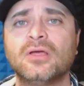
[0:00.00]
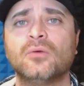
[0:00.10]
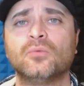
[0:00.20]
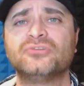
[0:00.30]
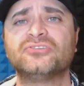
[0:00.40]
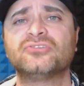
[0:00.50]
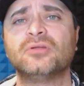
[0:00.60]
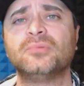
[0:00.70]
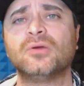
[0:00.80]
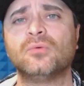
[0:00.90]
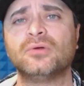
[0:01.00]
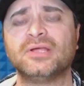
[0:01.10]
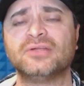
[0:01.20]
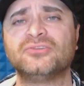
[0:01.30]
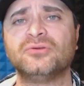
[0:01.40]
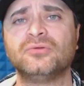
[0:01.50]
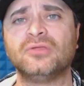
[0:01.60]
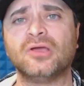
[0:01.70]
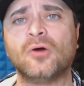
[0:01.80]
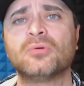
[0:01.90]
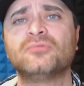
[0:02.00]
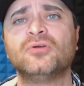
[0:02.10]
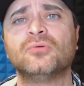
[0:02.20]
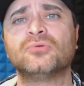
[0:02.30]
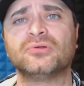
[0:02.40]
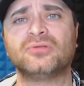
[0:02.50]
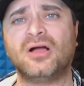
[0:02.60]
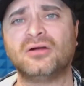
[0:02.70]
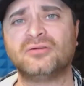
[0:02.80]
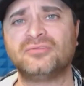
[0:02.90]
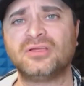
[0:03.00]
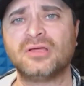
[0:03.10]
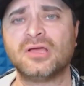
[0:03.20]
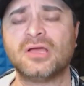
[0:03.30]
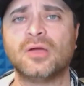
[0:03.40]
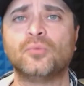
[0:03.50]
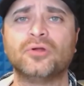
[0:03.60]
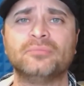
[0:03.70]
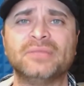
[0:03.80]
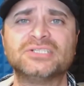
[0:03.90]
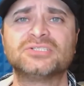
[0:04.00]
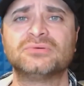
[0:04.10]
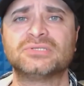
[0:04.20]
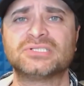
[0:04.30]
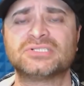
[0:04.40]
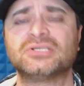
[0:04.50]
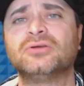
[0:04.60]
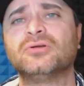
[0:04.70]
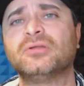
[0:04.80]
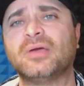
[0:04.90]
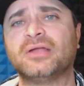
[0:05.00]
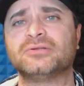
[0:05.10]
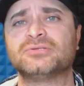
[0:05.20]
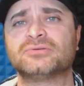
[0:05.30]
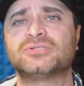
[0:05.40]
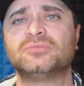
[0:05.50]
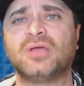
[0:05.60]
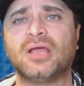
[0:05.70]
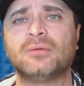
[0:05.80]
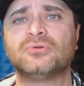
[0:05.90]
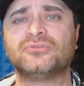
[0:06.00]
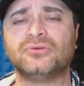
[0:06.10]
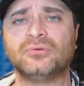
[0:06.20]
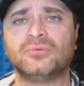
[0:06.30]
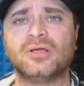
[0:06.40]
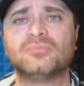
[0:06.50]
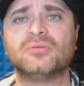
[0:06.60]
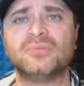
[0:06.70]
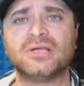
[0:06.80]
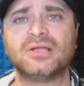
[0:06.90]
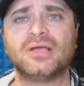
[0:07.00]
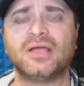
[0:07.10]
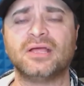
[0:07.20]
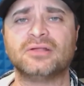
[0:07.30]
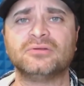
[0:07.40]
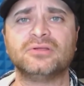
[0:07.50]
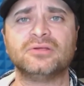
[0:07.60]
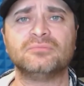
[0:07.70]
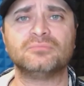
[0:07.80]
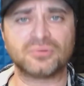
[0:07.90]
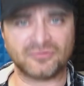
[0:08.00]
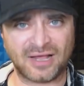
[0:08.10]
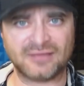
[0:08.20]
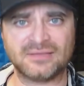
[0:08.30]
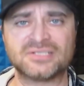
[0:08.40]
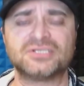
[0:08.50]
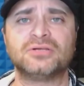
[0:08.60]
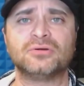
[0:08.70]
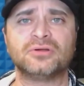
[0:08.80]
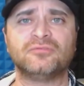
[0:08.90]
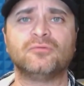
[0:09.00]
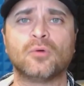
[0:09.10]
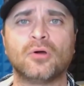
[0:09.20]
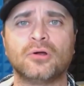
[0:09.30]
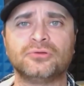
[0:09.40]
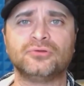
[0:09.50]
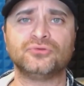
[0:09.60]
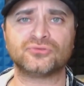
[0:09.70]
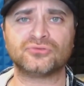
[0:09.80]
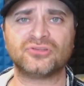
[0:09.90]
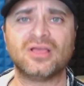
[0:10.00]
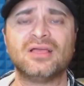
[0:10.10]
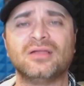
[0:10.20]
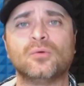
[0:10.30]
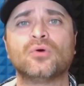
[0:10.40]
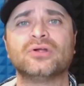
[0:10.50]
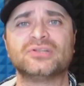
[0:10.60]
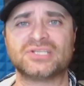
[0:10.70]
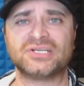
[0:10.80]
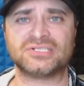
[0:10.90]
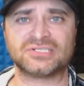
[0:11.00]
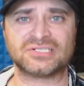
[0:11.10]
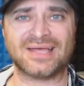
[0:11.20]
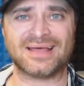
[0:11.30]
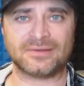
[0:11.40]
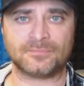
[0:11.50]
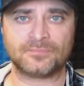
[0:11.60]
We're just going to be going into the overview of cryptography and what it means to us as security managers to be able to implement and provide that security for our users and organizations' data.